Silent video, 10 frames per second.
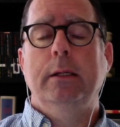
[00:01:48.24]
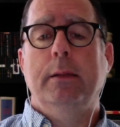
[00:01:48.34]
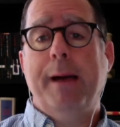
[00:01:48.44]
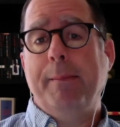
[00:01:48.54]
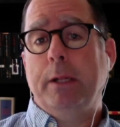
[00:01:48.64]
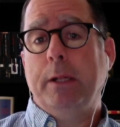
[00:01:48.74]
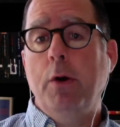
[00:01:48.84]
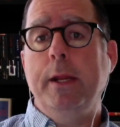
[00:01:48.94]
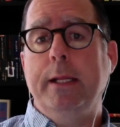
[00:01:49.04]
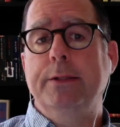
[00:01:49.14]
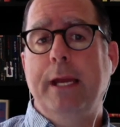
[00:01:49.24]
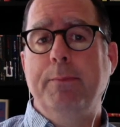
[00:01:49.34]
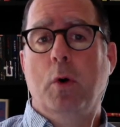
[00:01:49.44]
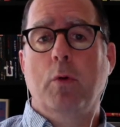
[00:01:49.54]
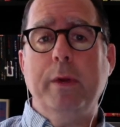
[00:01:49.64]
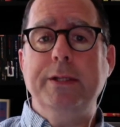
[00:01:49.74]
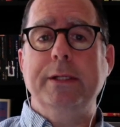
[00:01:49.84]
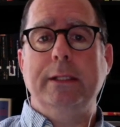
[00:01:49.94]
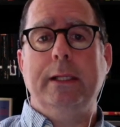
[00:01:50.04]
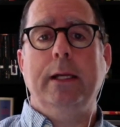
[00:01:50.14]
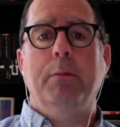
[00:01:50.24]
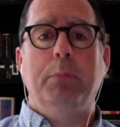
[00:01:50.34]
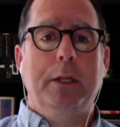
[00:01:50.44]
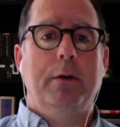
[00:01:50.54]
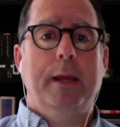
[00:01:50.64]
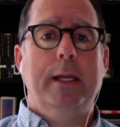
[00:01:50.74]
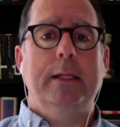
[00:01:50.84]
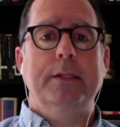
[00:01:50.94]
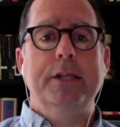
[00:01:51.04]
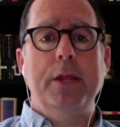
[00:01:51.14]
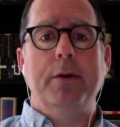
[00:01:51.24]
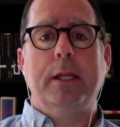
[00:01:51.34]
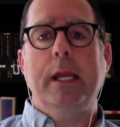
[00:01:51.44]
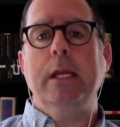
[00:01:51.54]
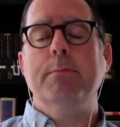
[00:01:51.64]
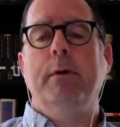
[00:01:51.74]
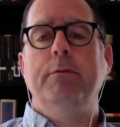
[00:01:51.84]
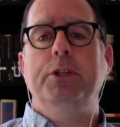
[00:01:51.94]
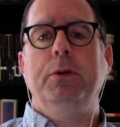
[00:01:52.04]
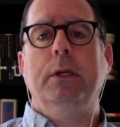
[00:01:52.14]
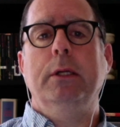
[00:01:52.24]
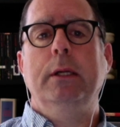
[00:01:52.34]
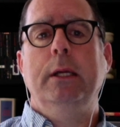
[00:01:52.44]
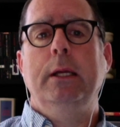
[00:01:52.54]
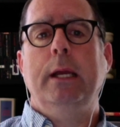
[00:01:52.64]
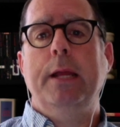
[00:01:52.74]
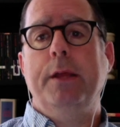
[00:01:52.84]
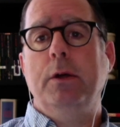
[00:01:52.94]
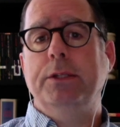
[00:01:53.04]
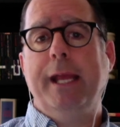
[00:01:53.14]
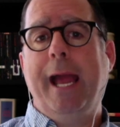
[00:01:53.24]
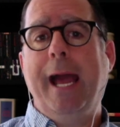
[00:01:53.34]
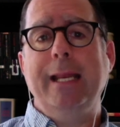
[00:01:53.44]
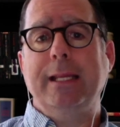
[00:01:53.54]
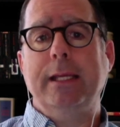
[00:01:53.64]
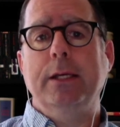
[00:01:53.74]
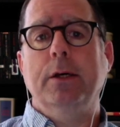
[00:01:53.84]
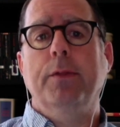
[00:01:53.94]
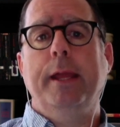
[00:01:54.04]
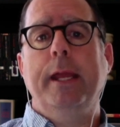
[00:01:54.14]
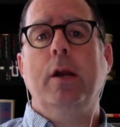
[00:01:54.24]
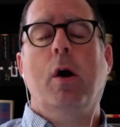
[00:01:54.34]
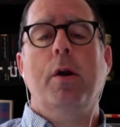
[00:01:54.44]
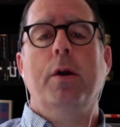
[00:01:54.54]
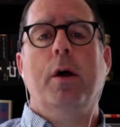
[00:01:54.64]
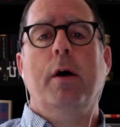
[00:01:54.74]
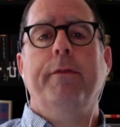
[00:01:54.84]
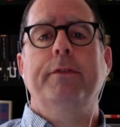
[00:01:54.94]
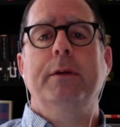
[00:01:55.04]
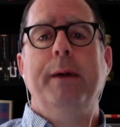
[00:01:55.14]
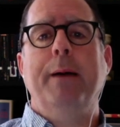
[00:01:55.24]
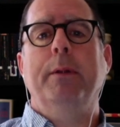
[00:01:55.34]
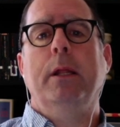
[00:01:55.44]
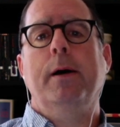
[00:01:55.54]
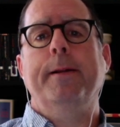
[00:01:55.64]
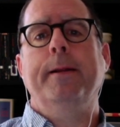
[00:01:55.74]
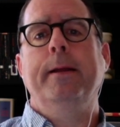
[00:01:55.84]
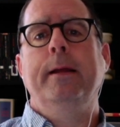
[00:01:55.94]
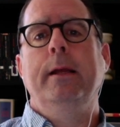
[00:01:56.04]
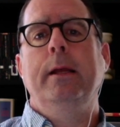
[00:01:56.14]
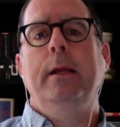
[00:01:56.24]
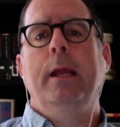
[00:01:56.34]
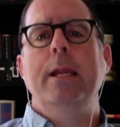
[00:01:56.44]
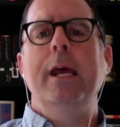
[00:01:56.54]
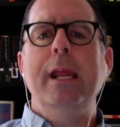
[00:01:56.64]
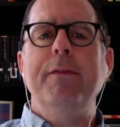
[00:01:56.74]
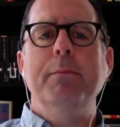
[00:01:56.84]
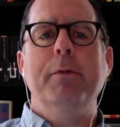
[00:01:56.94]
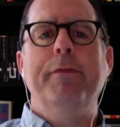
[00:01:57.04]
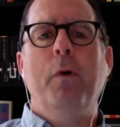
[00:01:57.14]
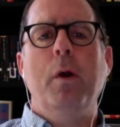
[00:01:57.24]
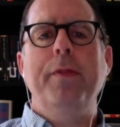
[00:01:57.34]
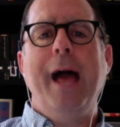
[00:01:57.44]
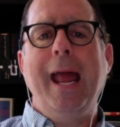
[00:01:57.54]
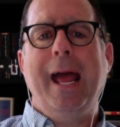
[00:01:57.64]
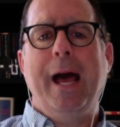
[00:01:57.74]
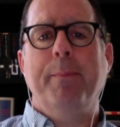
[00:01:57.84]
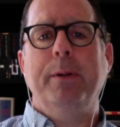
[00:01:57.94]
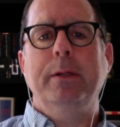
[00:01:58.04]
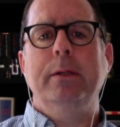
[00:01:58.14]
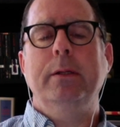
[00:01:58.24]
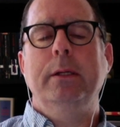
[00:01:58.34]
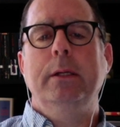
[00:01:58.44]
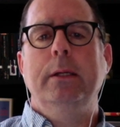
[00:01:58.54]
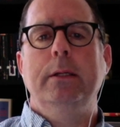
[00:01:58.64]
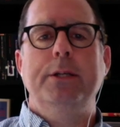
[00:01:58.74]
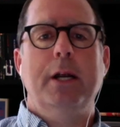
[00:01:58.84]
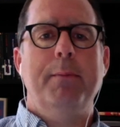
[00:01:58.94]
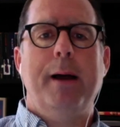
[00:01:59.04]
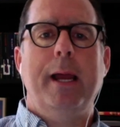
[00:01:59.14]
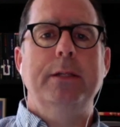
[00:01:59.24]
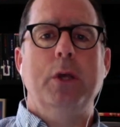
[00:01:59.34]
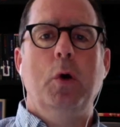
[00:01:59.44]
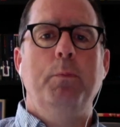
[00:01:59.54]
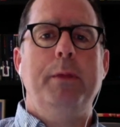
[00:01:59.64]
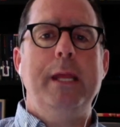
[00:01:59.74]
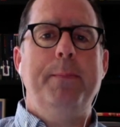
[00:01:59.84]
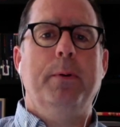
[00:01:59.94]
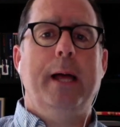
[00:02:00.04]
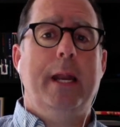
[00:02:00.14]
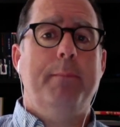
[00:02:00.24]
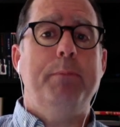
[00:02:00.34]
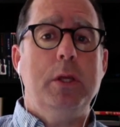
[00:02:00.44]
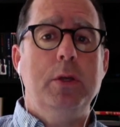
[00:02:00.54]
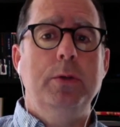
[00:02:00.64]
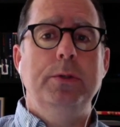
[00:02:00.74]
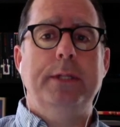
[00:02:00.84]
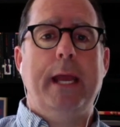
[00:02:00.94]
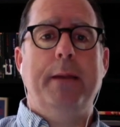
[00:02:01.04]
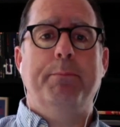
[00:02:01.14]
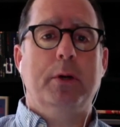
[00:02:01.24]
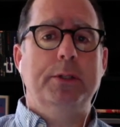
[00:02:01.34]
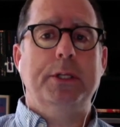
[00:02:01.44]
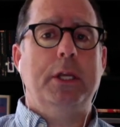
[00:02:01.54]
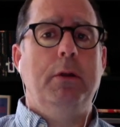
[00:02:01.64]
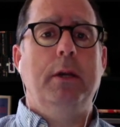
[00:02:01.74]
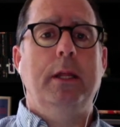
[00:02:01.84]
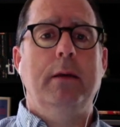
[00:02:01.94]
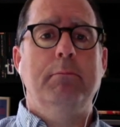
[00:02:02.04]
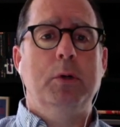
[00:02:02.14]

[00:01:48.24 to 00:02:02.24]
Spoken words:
The Babylonians had more recently obliterated the southern kingdom of Judah, and those they hadn't killed, they carted off to Babylon. And yet even before that happened, Jeremiah's own people had abused and persecuted him